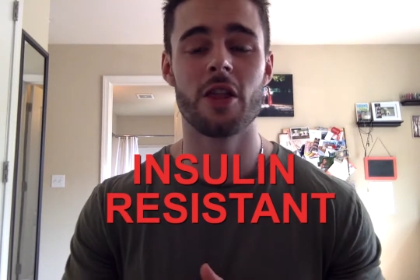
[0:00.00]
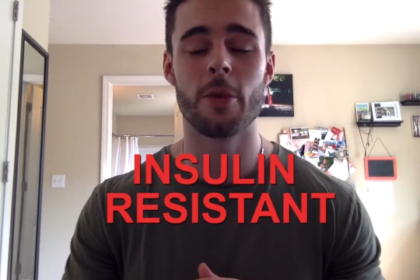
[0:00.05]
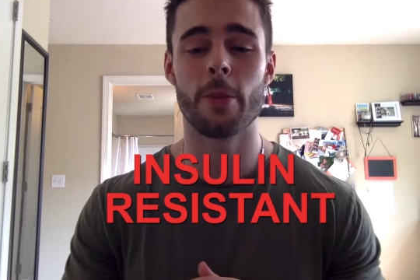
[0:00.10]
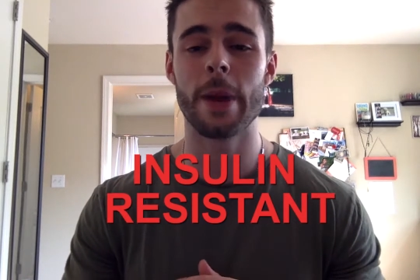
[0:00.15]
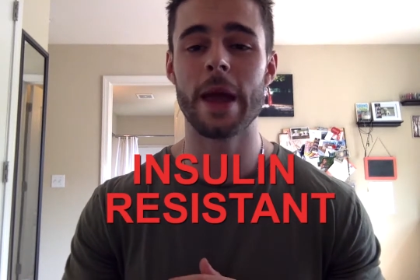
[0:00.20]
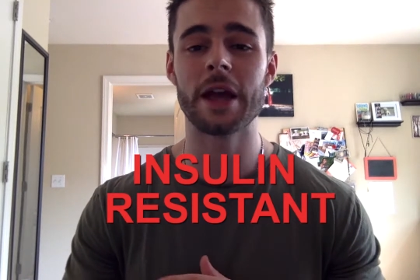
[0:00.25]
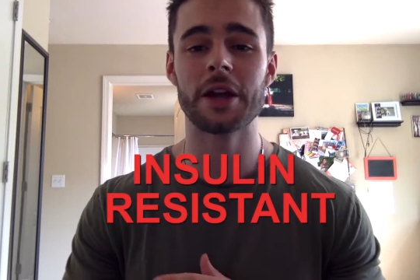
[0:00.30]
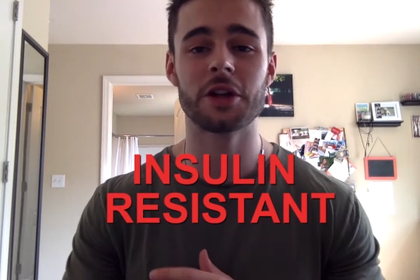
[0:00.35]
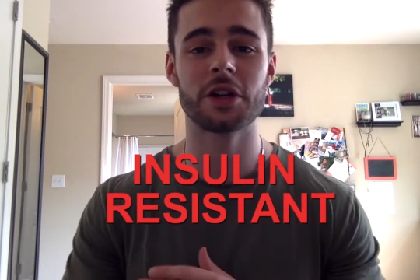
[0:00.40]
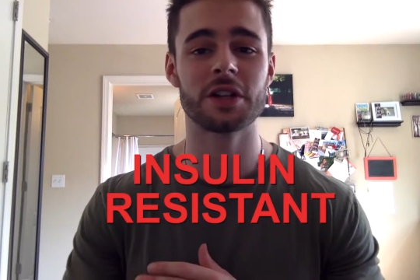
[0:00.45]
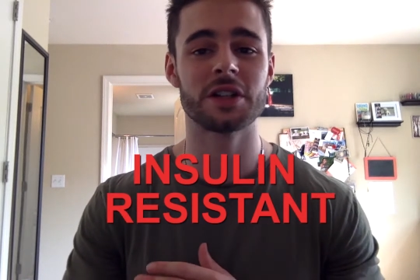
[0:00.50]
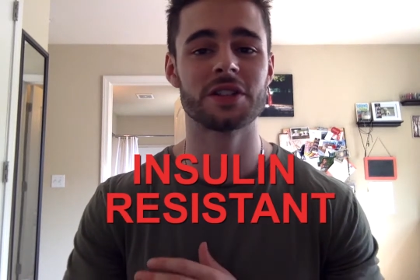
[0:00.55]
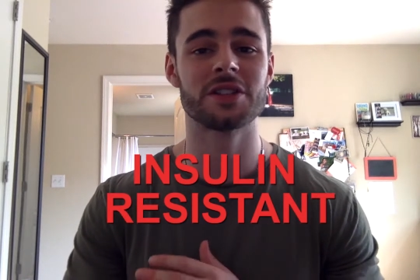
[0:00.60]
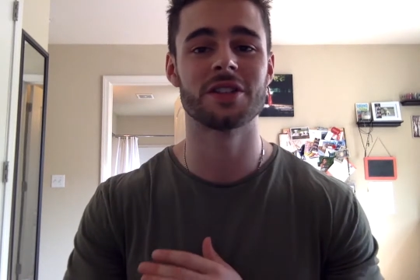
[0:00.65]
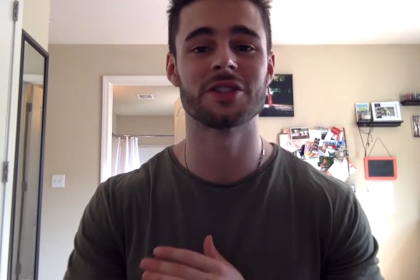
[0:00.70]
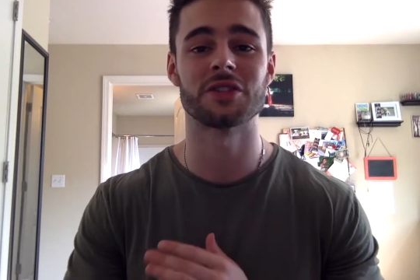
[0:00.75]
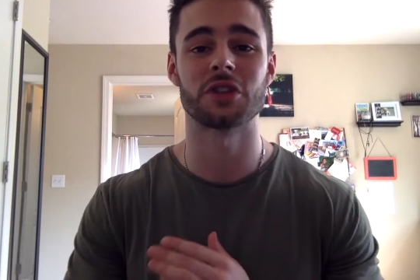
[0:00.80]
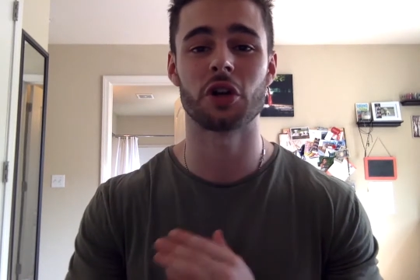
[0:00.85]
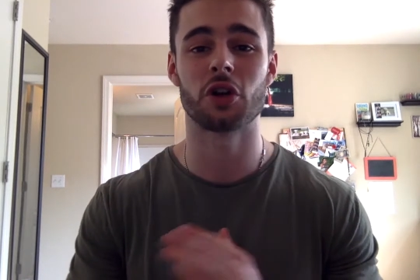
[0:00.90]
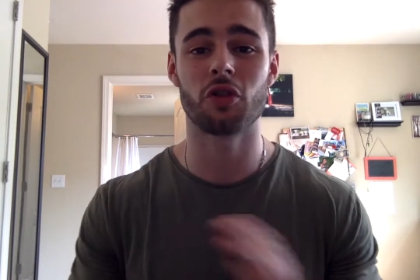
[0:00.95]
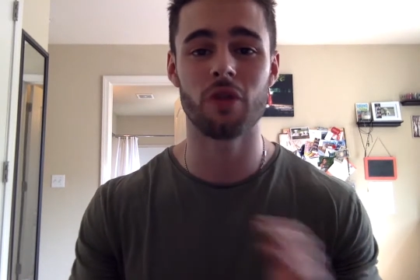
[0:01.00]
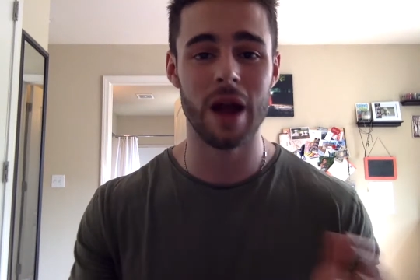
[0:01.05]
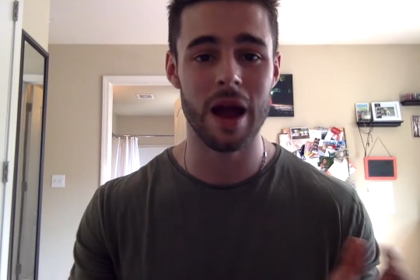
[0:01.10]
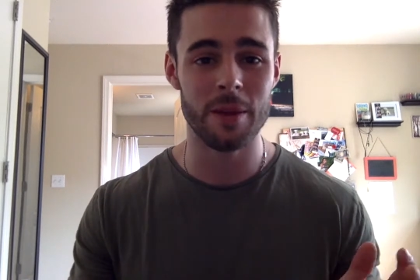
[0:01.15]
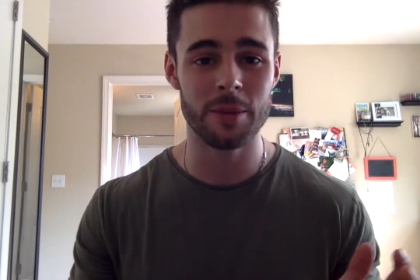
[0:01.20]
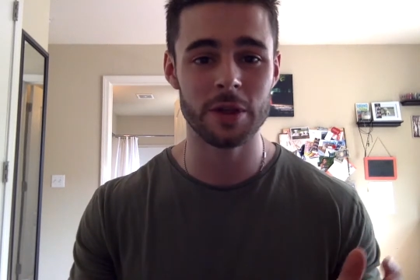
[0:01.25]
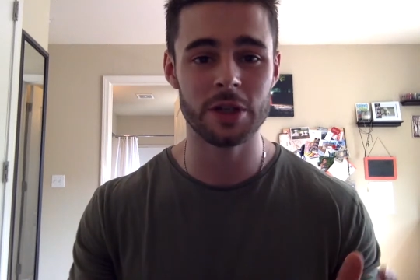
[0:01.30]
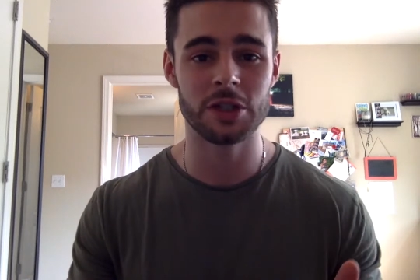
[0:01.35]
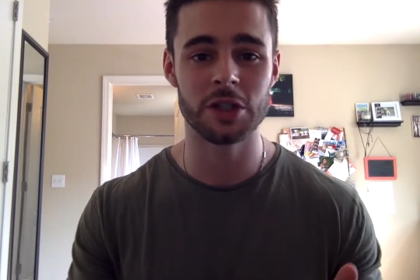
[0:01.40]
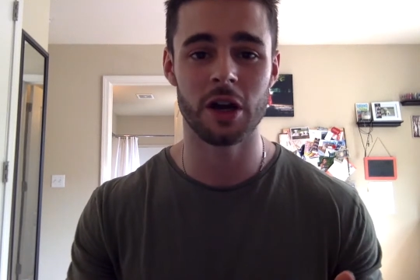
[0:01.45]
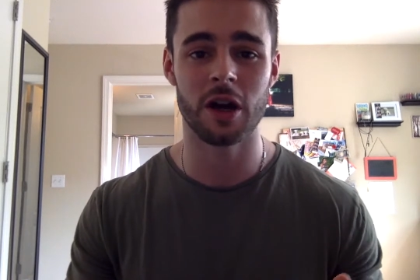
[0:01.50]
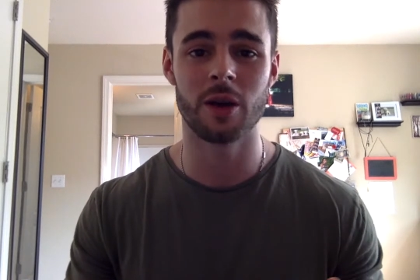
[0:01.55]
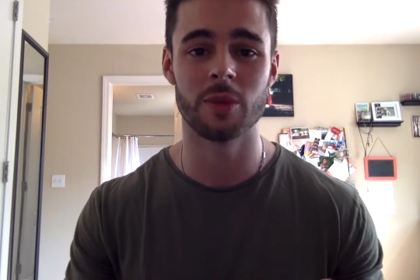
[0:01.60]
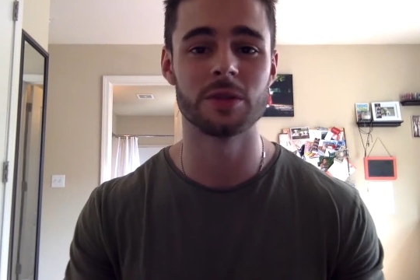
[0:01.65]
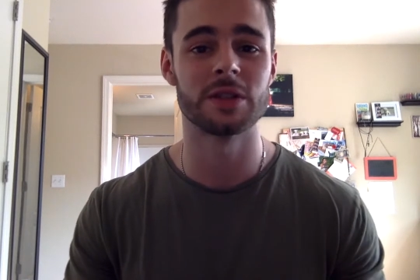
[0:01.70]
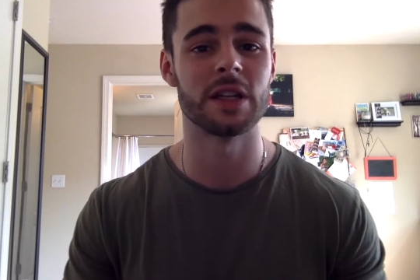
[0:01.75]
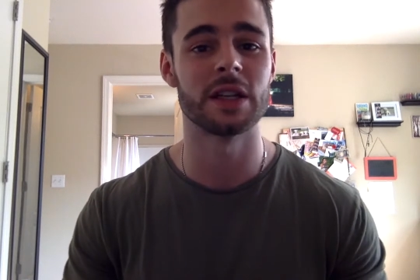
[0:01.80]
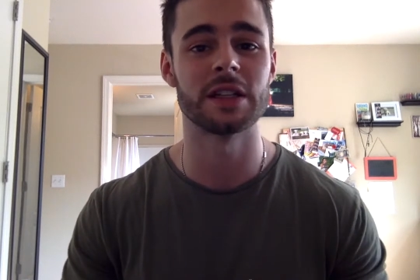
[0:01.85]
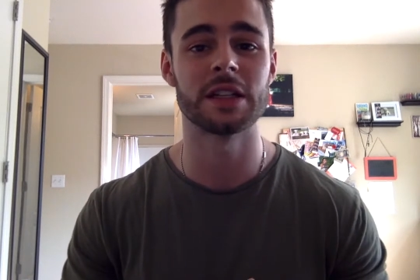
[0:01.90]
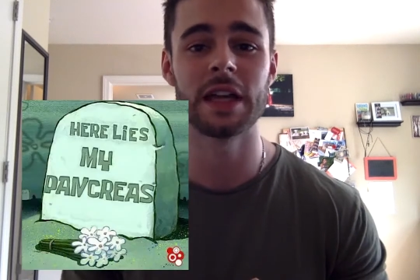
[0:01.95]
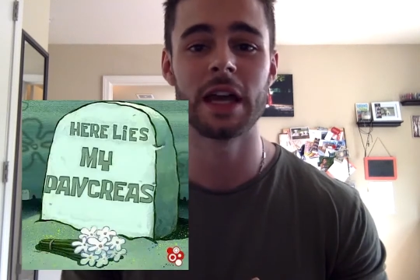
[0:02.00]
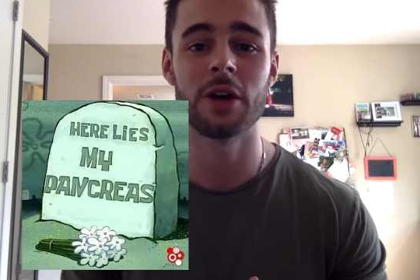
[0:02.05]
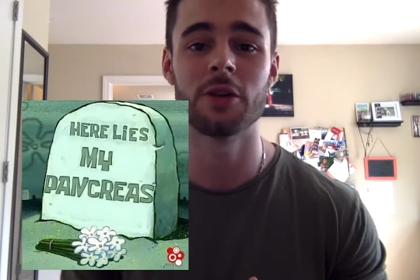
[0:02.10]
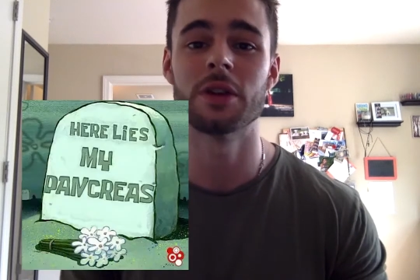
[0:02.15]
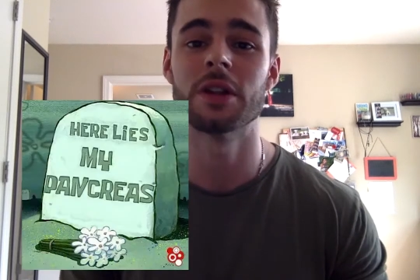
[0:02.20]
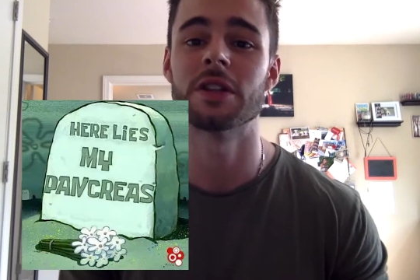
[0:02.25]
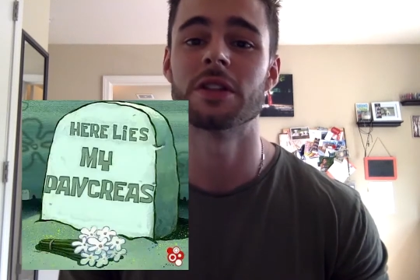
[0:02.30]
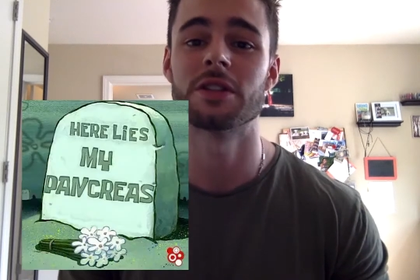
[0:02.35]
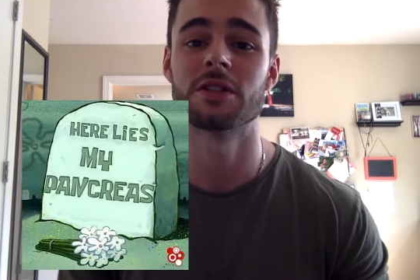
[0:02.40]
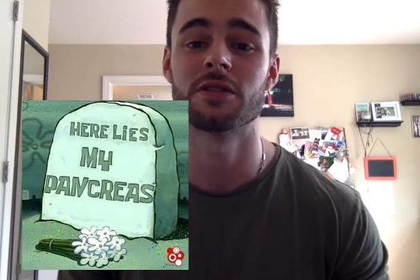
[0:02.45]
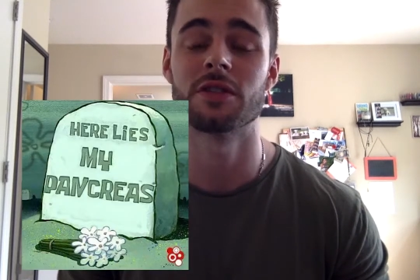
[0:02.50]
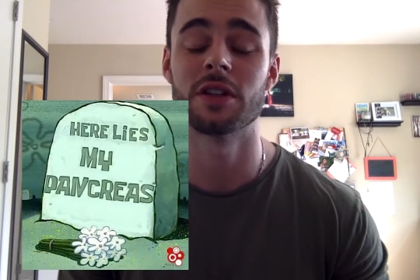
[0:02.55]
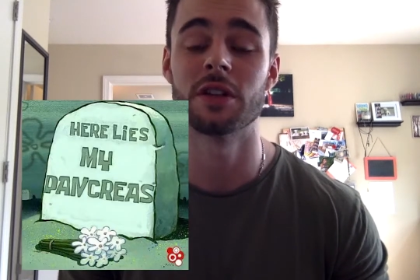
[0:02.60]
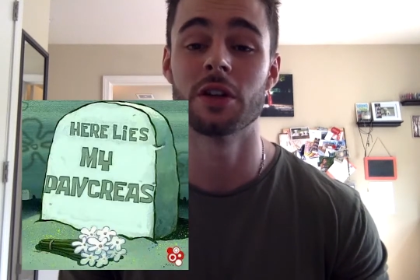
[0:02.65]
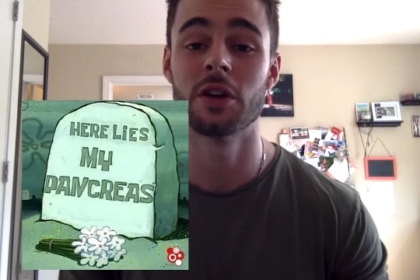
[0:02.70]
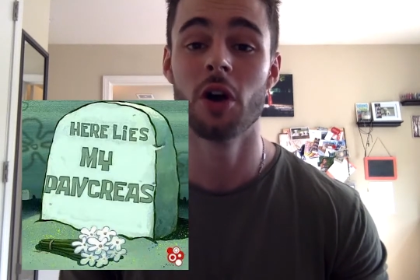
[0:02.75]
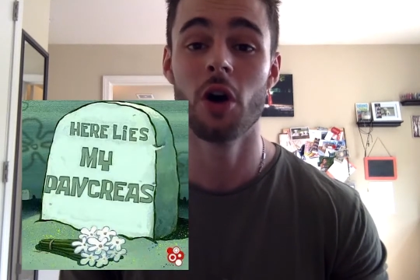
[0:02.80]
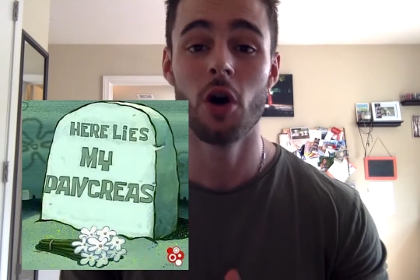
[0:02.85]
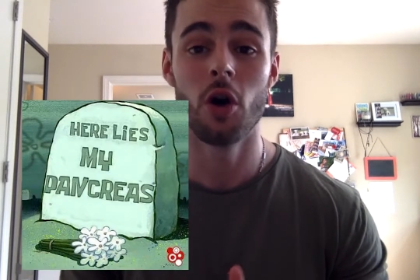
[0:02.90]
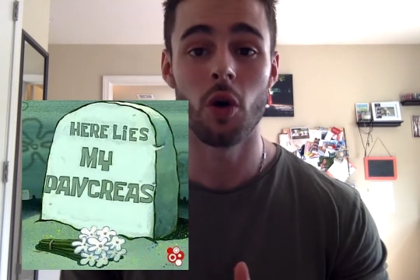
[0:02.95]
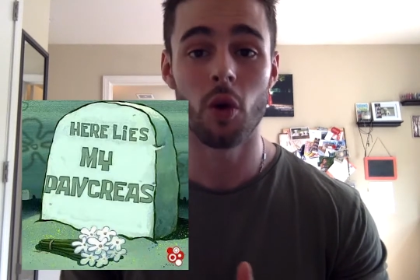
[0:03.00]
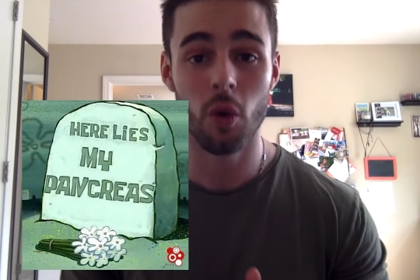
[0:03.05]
the pancreas does a crappy job sending out insulin,